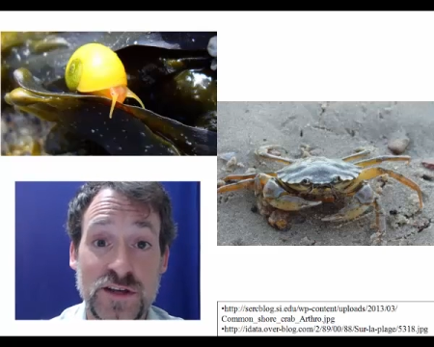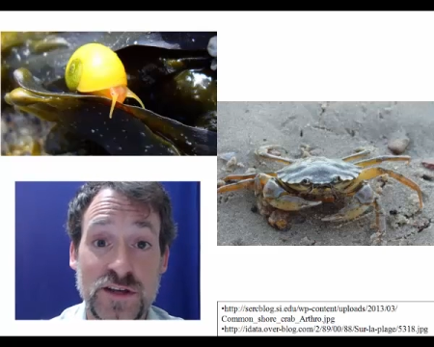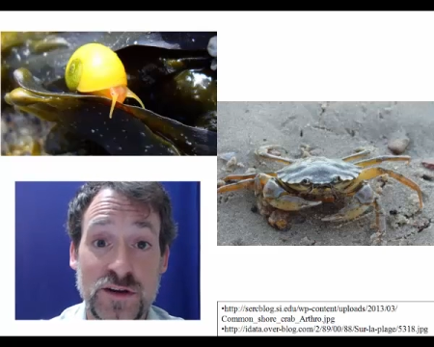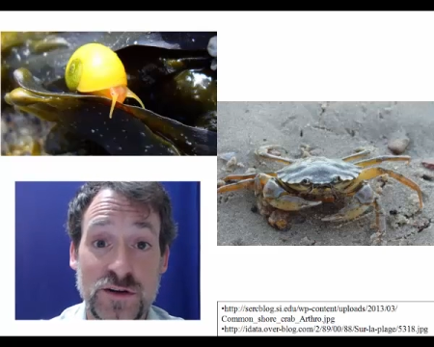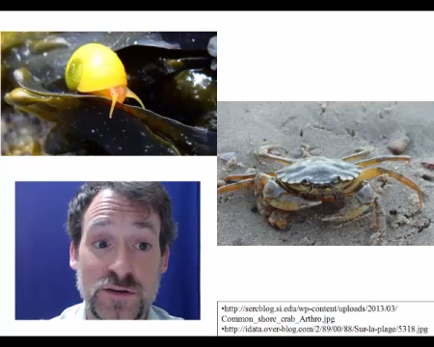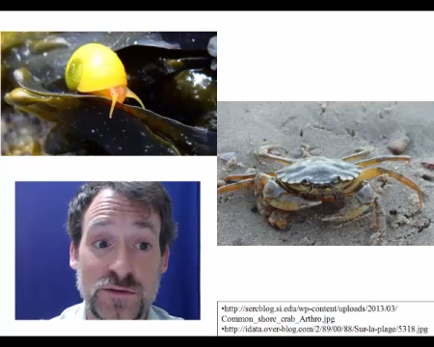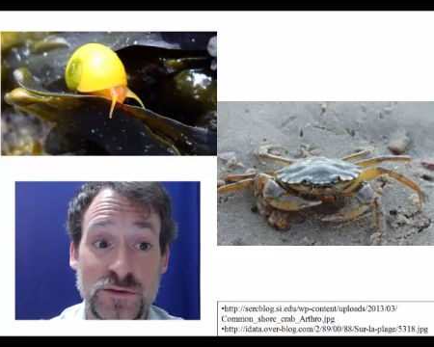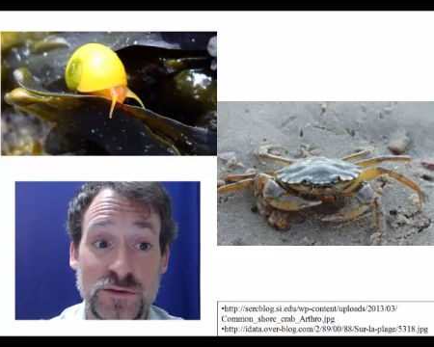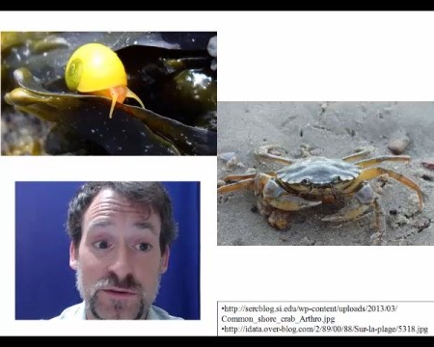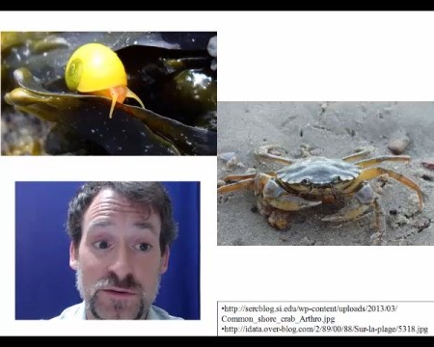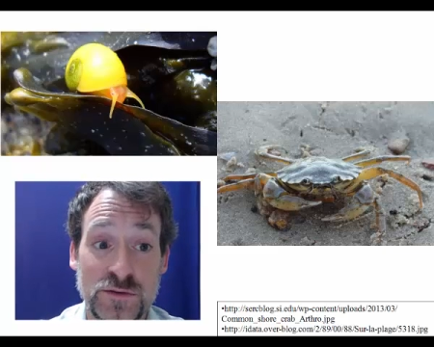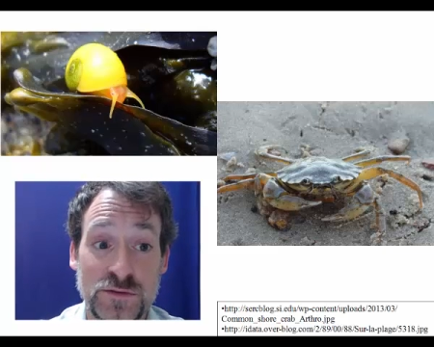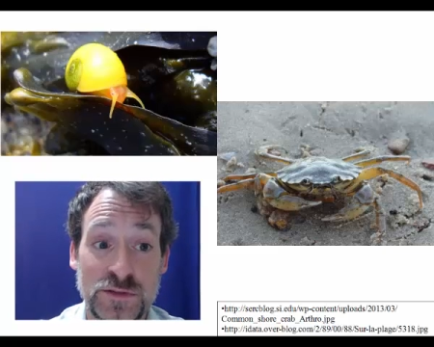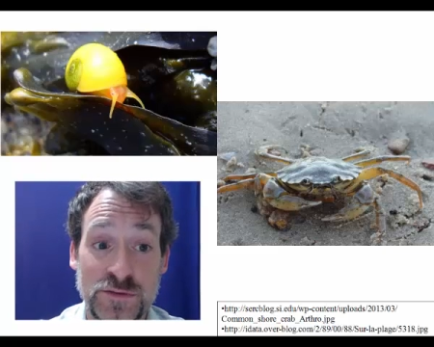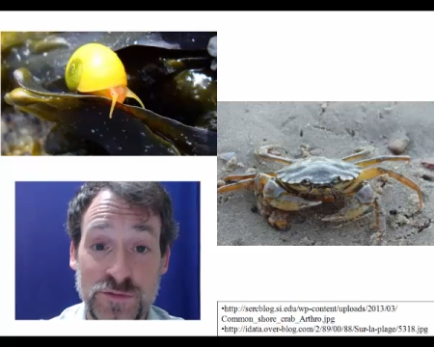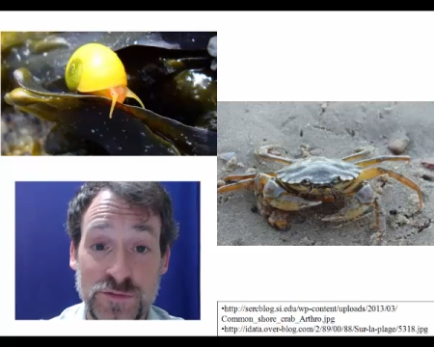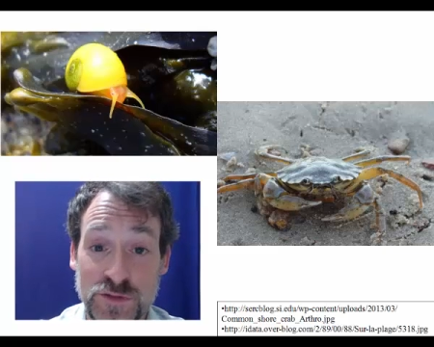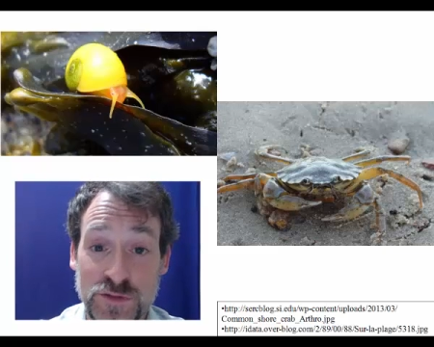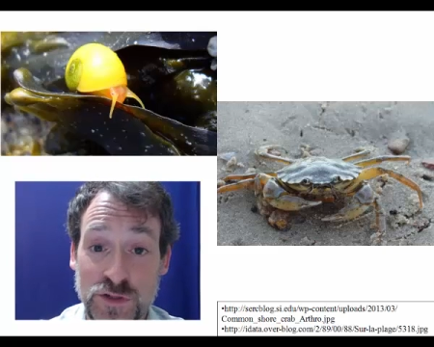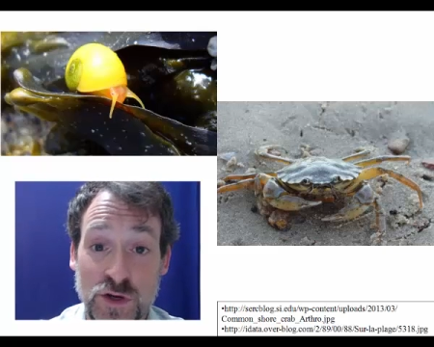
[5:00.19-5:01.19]
are
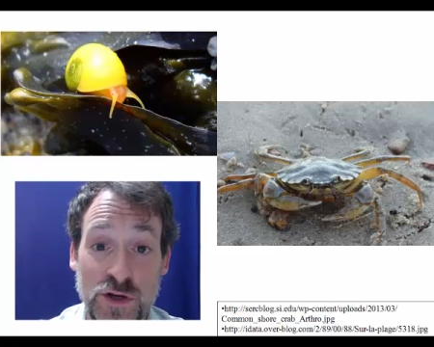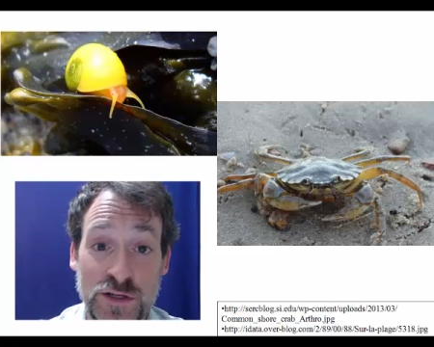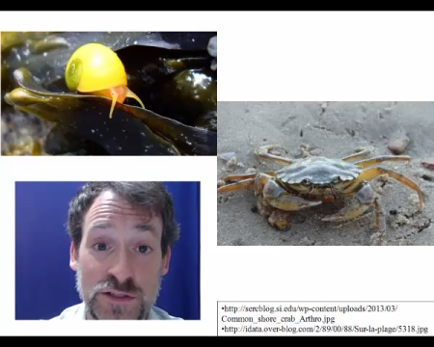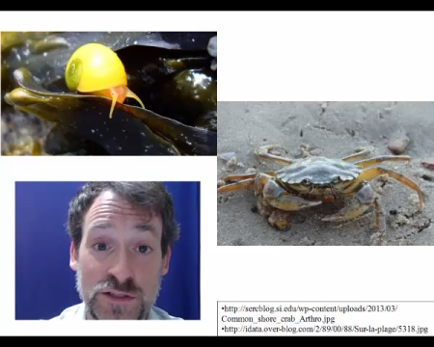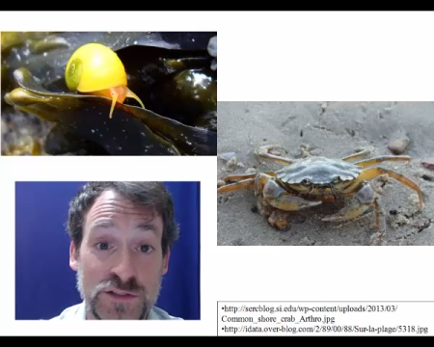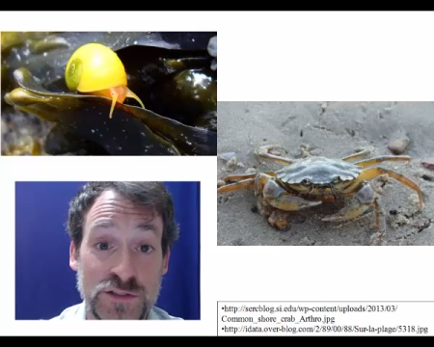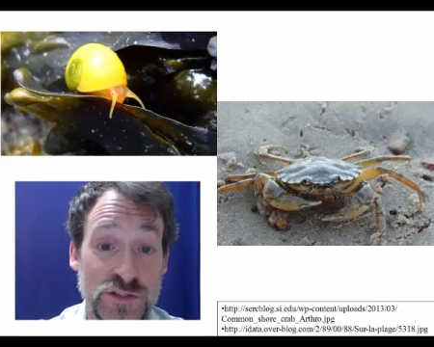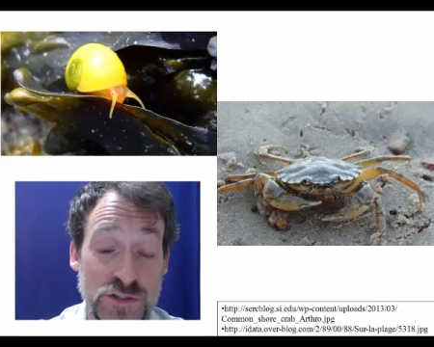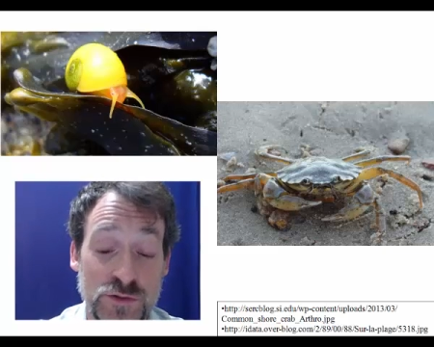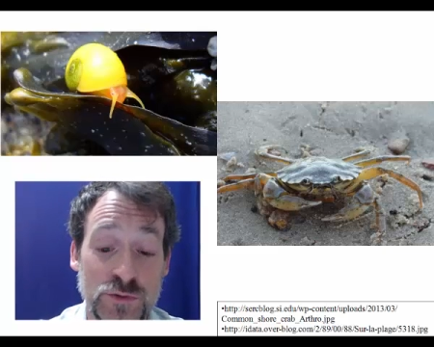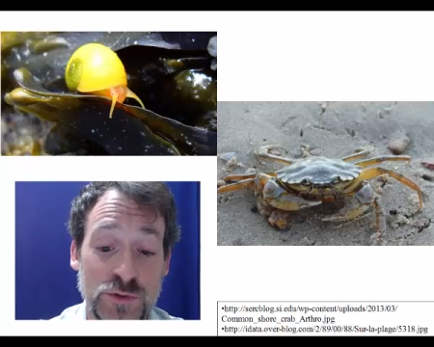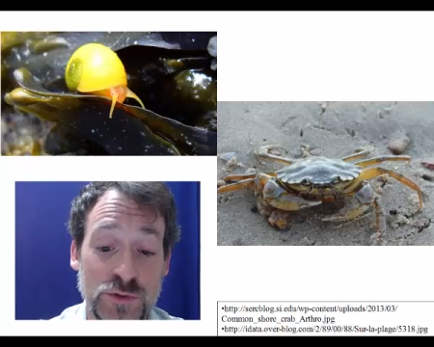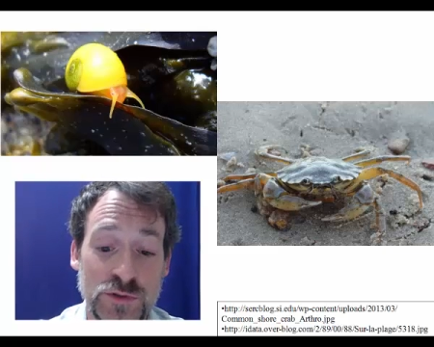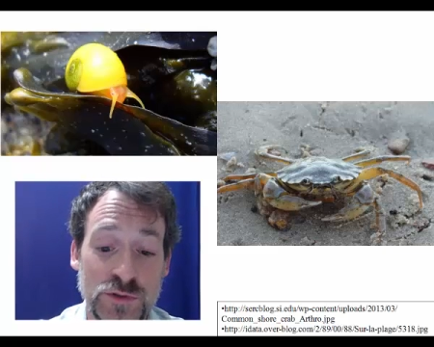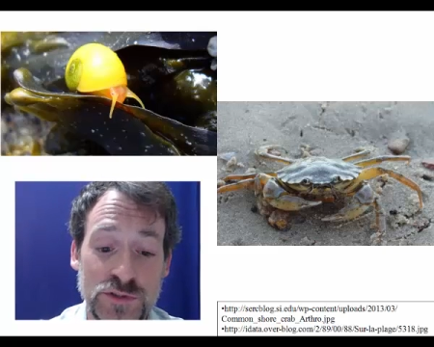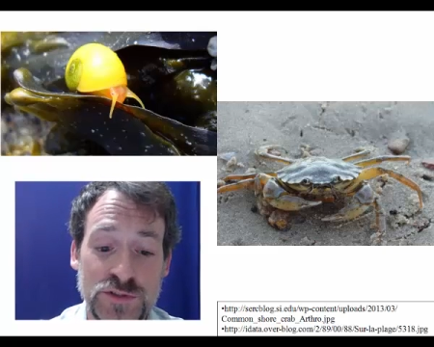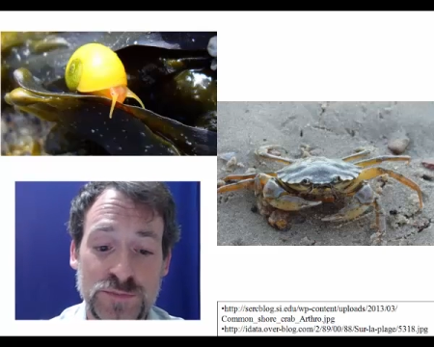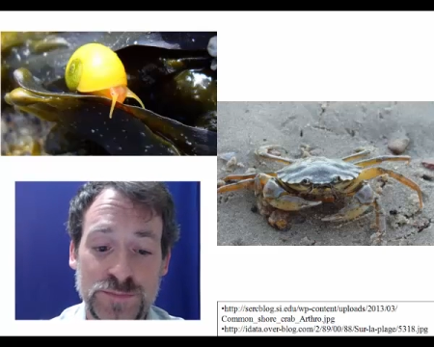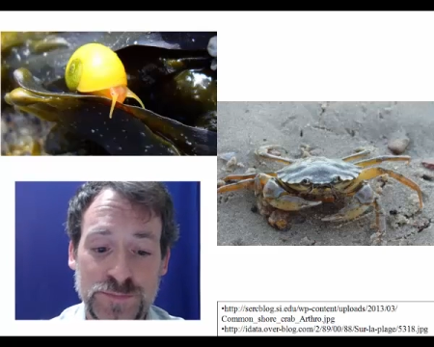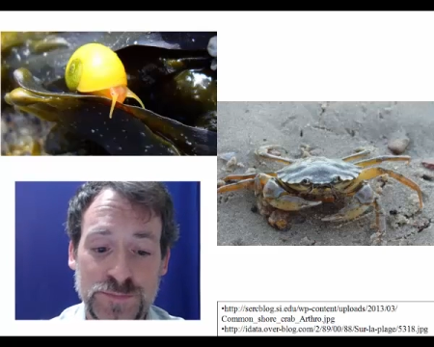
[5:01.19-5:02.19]
even taught in
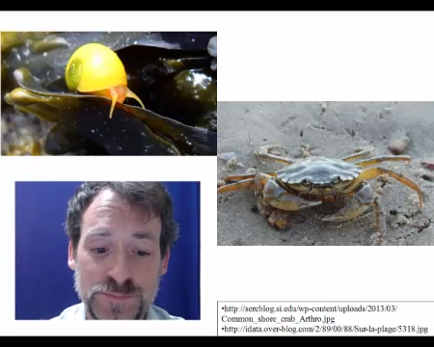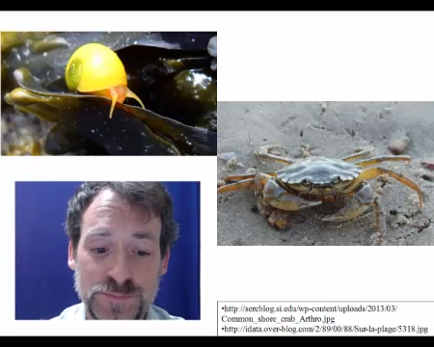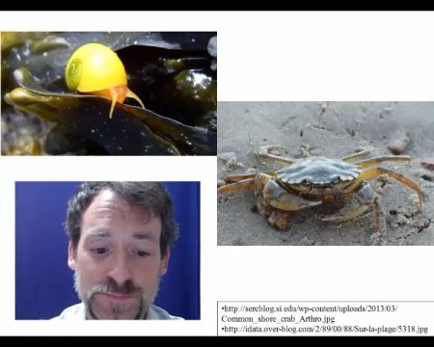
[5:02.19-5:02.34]
schools.